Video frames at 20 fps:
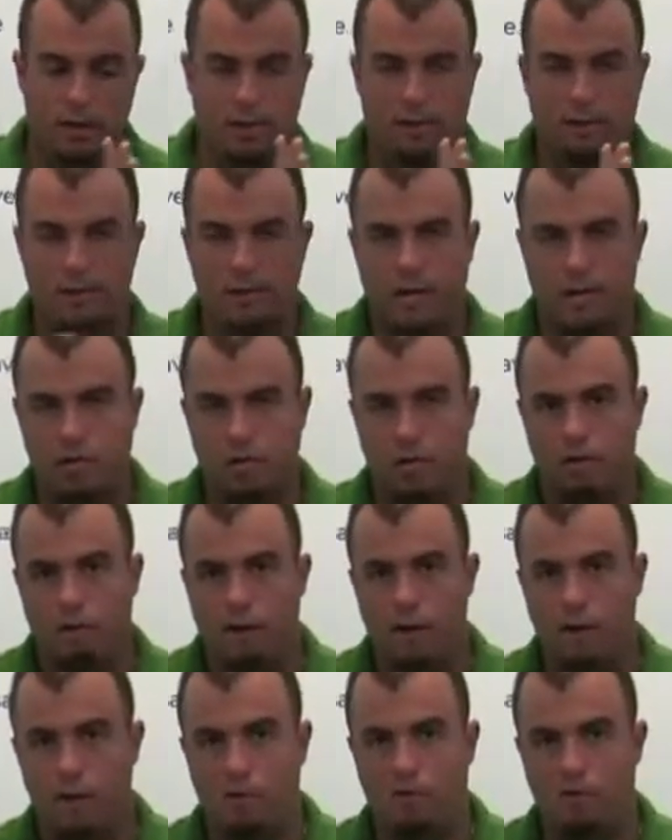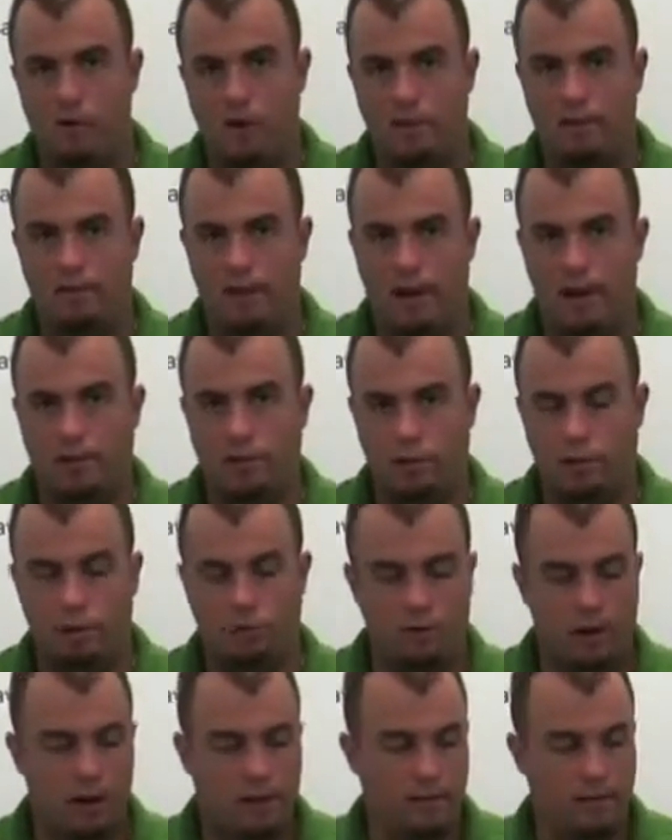There's actually a rubber ring to actually
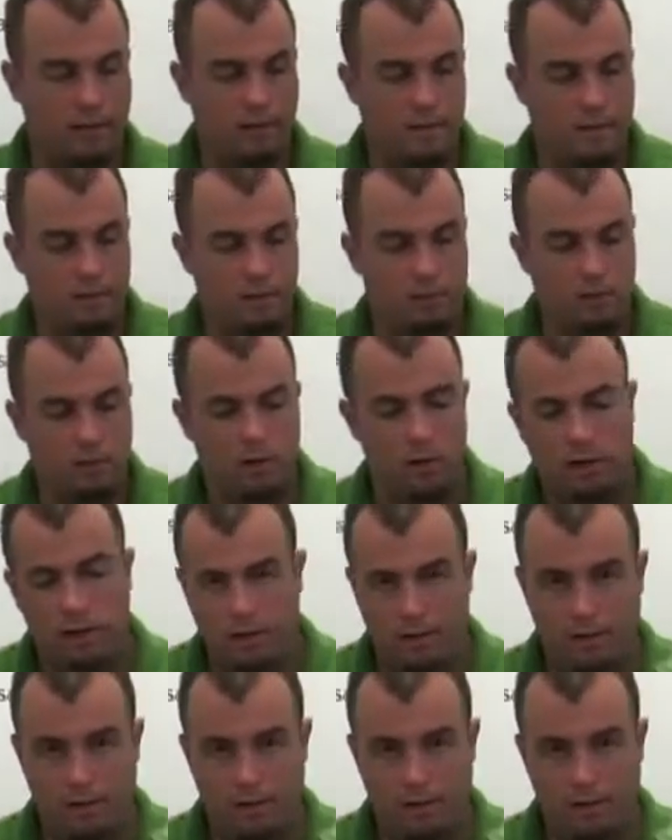create the seal.